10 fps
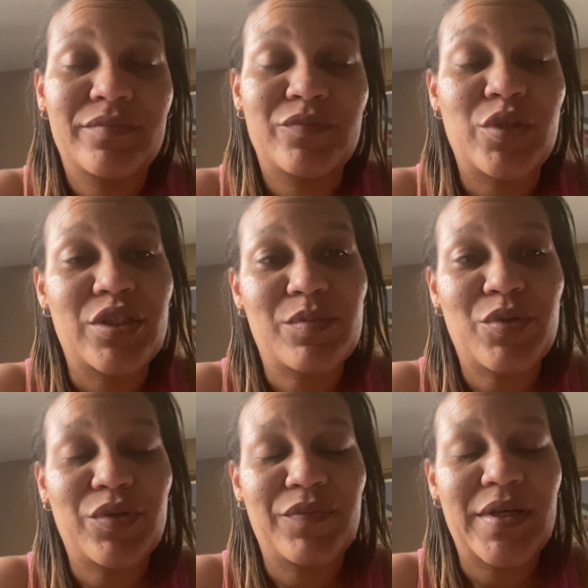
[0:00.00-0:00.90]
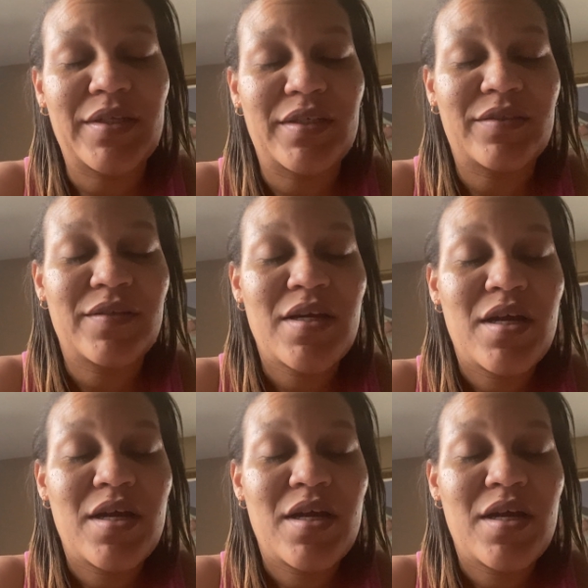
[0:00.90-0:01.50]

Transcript: Well, it's morning right now.